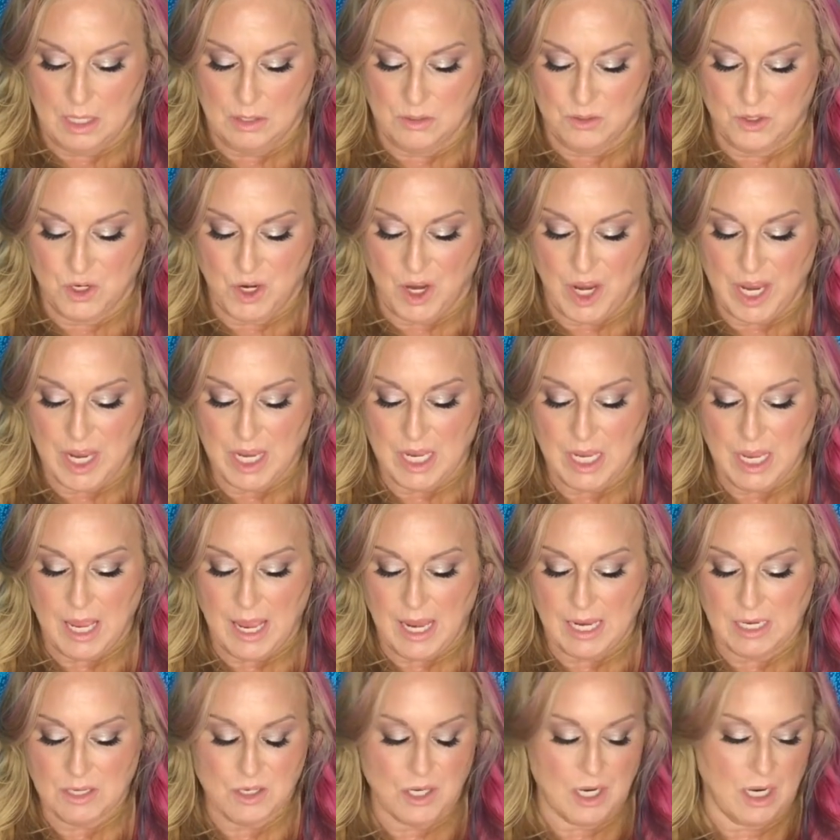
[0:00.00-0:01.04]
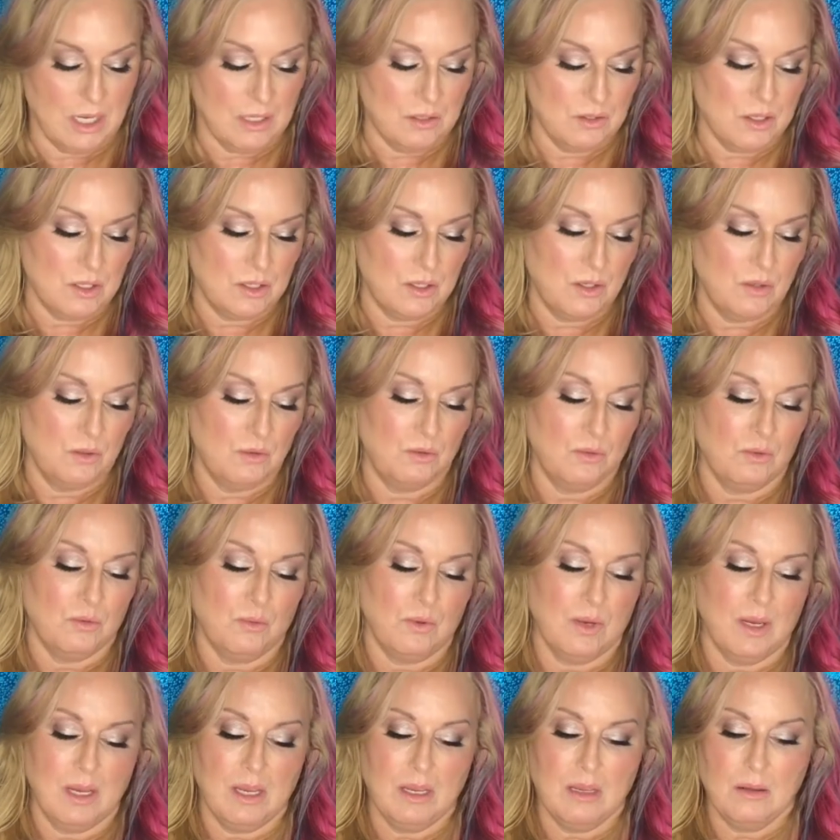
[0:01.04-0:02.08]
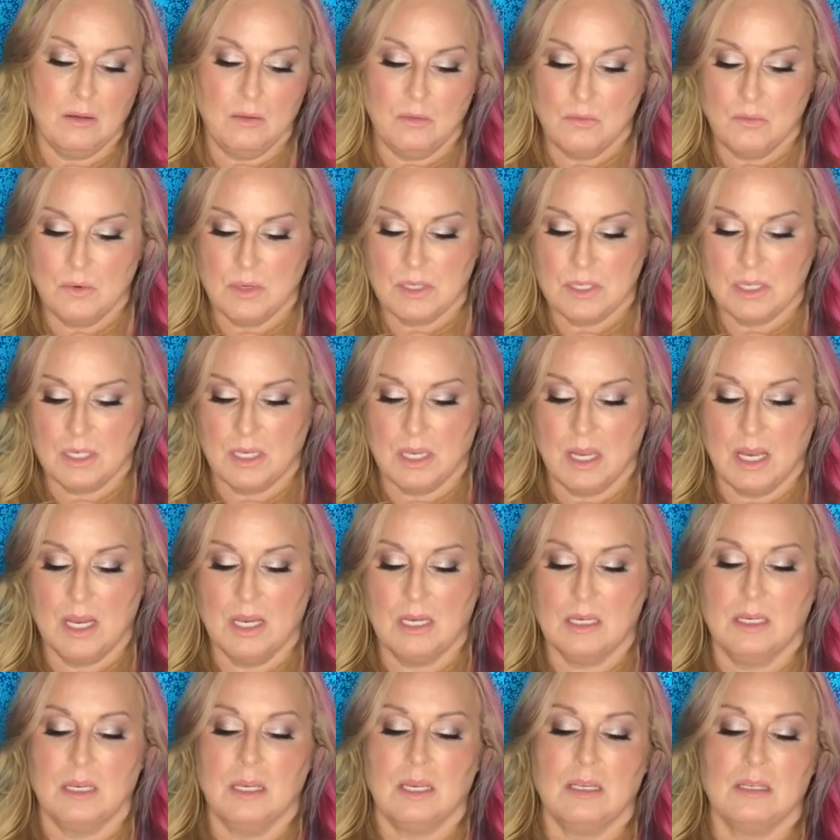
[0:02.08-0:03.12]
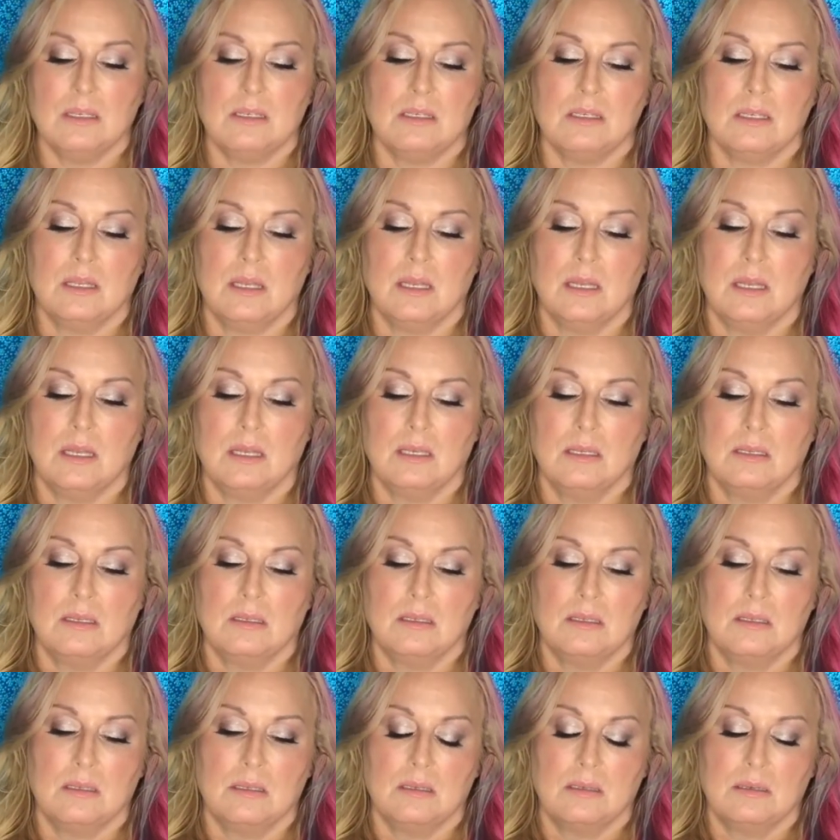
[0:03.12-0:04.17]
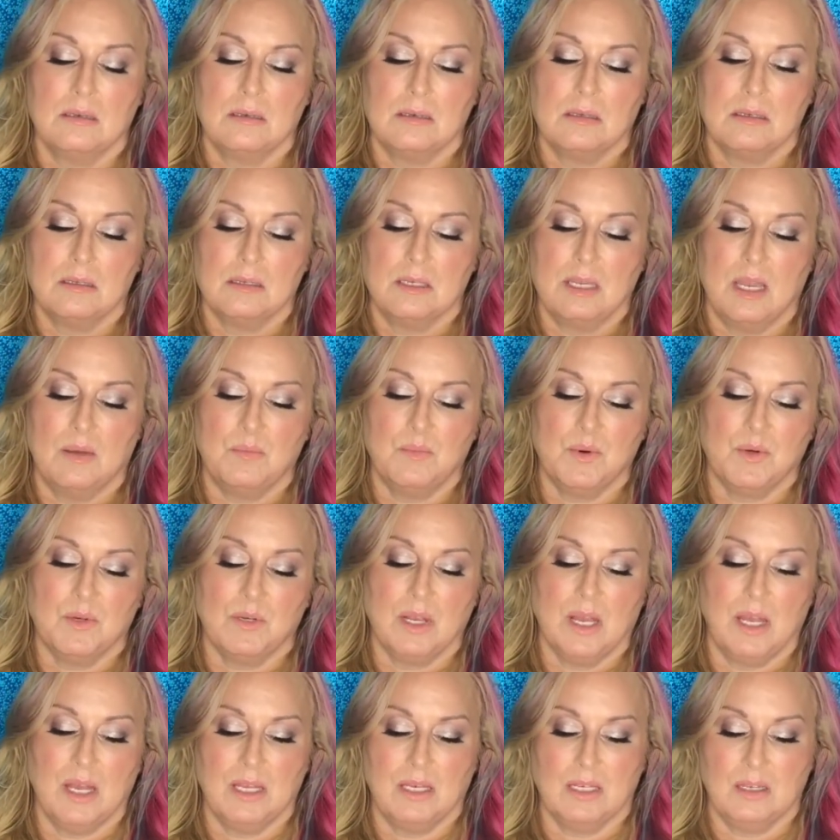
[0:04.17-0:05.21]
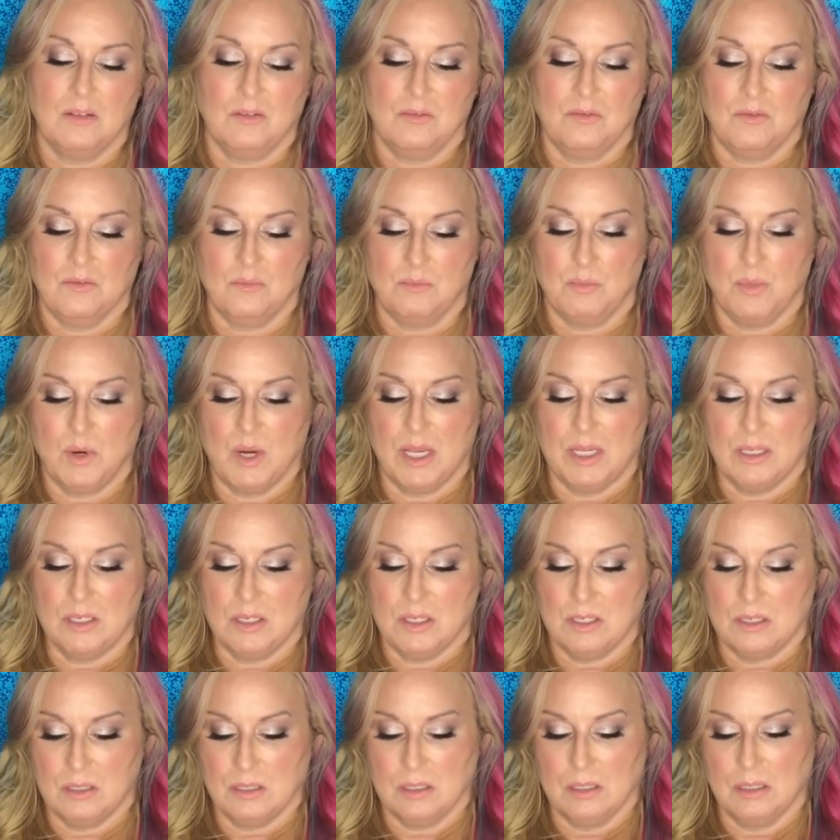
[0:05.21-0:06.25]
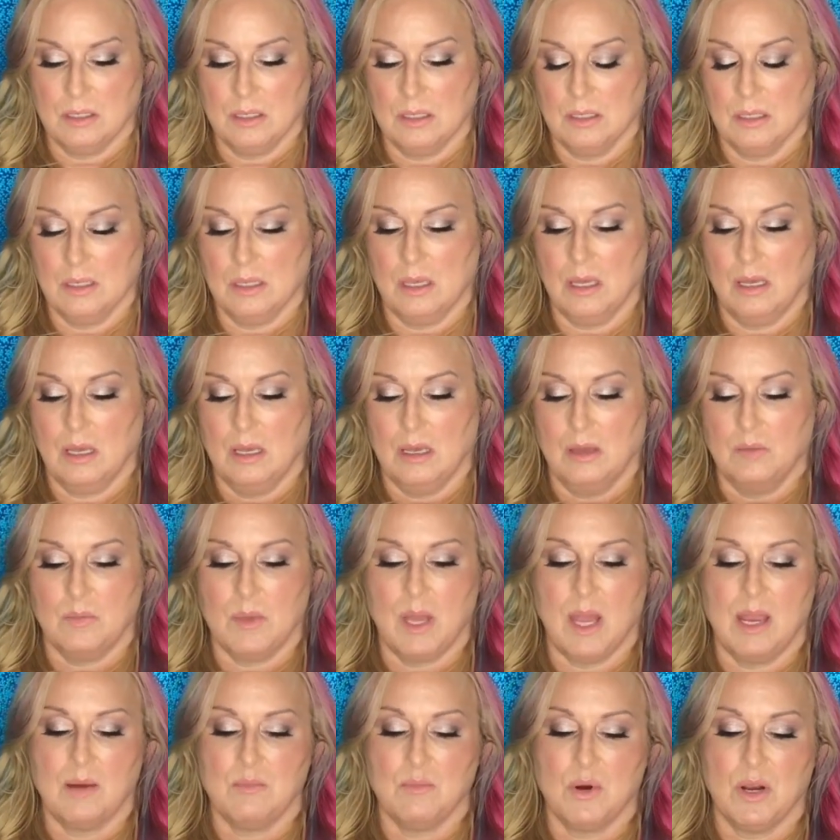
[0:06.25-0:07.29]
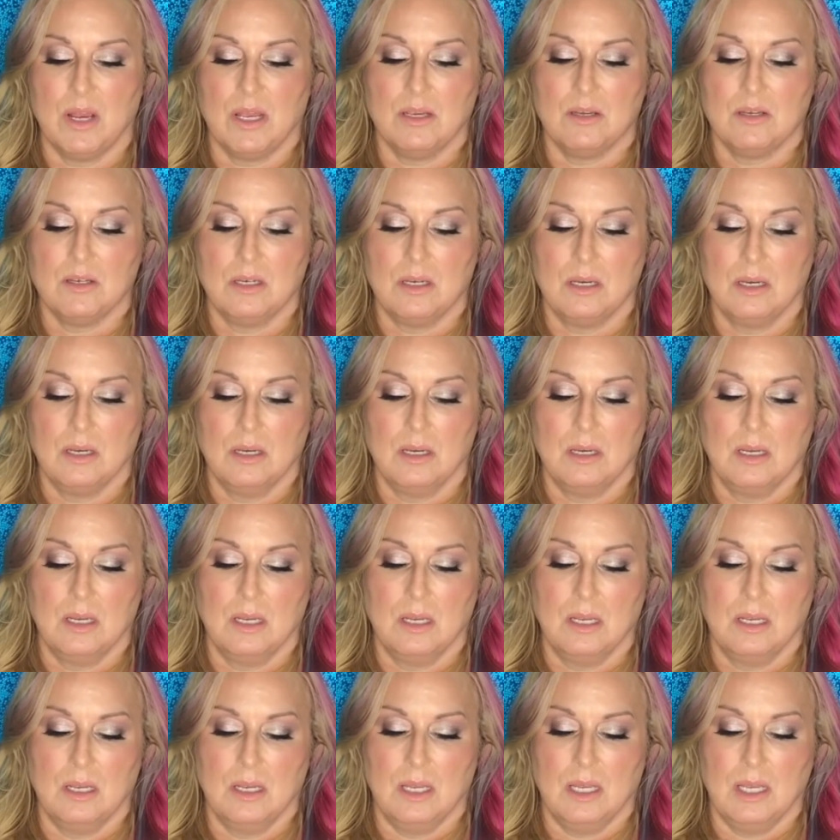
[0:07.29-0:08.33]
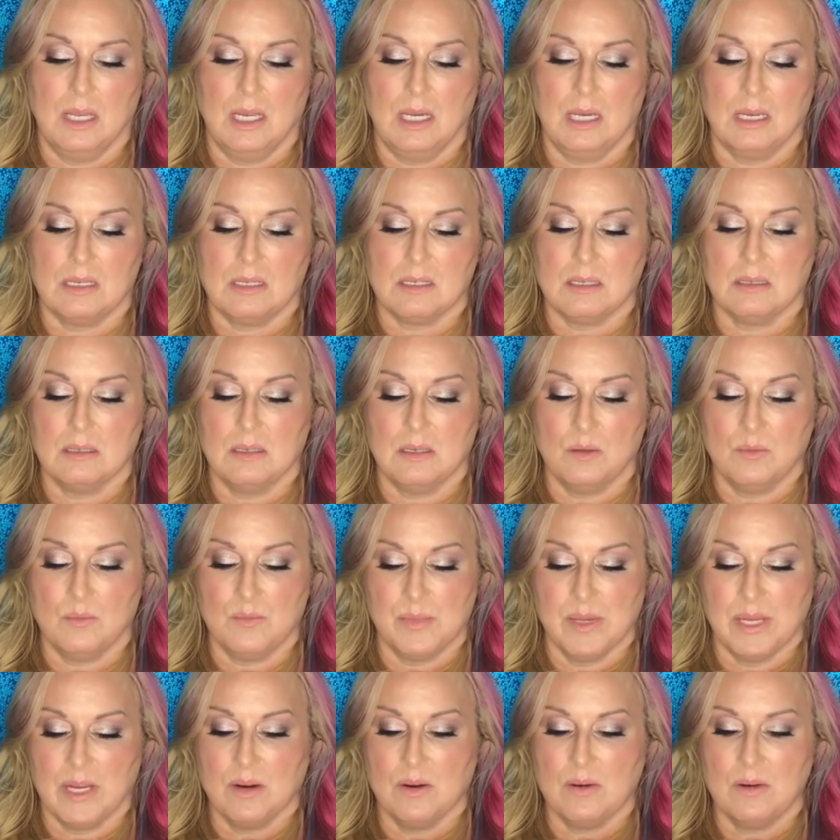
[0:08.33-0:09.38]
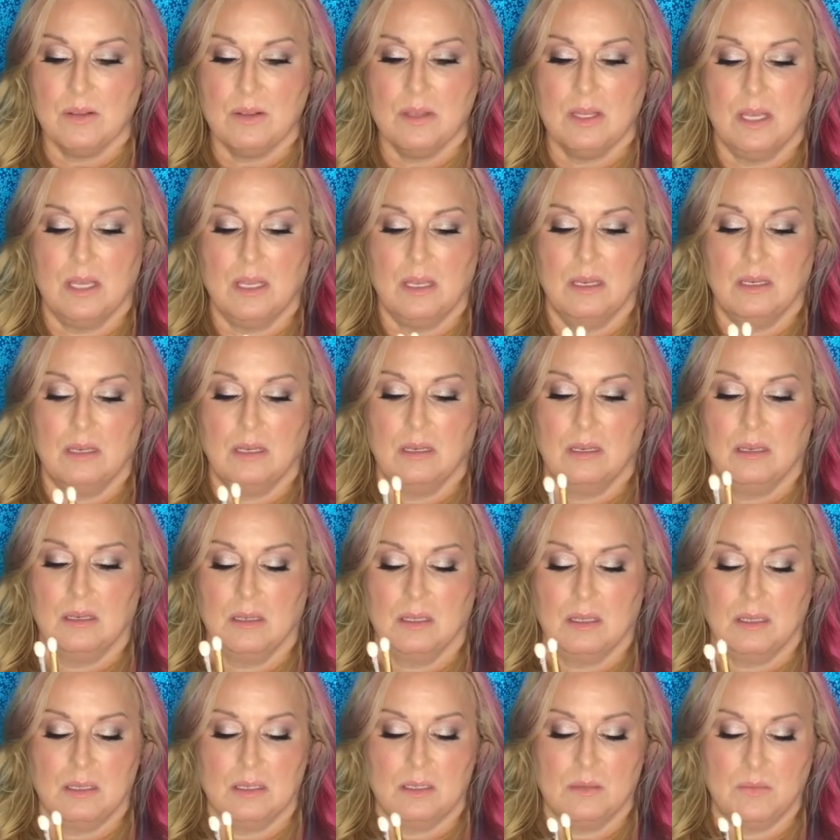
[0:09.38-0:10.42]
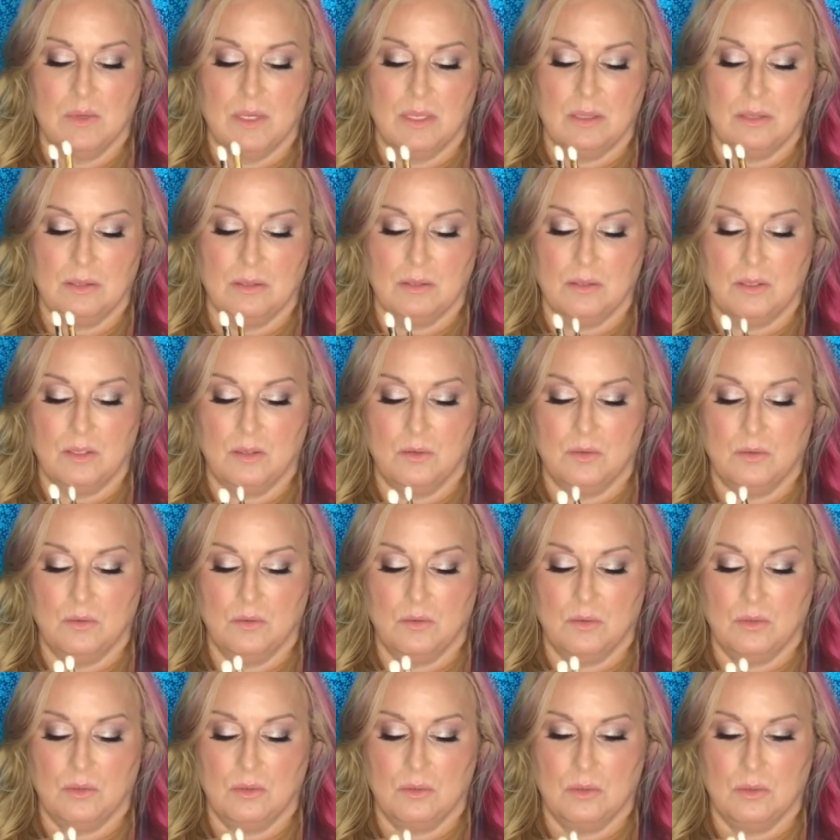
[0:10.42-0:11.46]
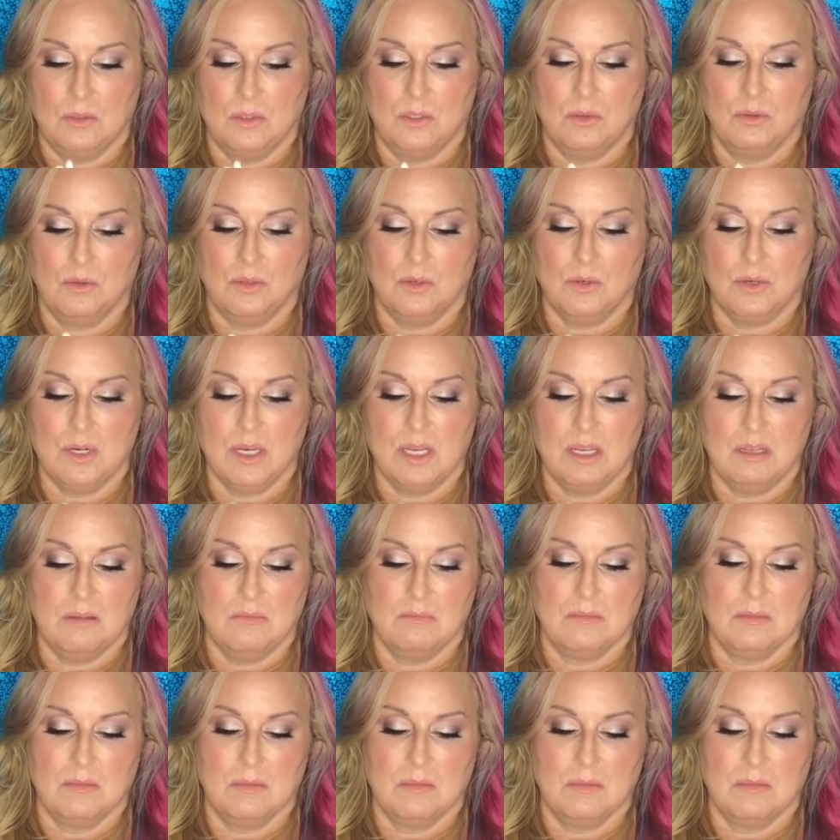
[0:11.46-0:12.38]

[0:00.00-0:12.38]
JHH23, which again is the tapered kind of brush, eye brush. It is a little bigger than the Smith 230,